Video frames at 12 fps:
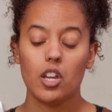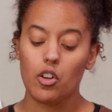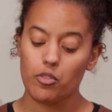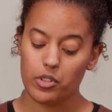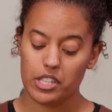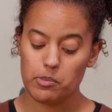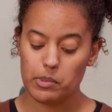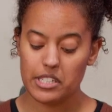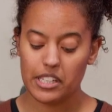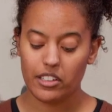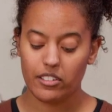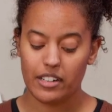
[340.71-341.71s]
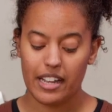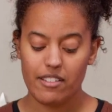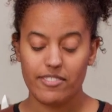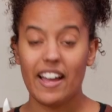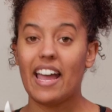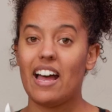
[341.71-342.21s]
For this particular knife,
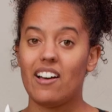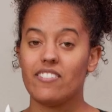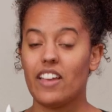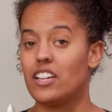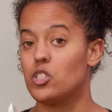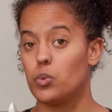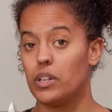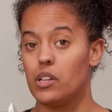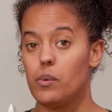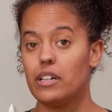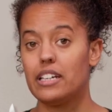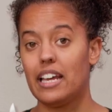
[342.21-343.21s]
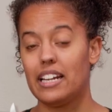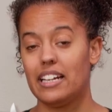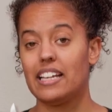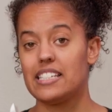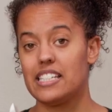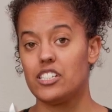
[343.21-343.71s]
I have a 21 and a
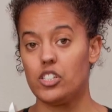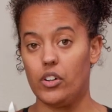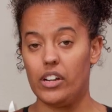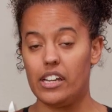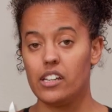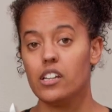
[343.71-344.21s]
19 degree.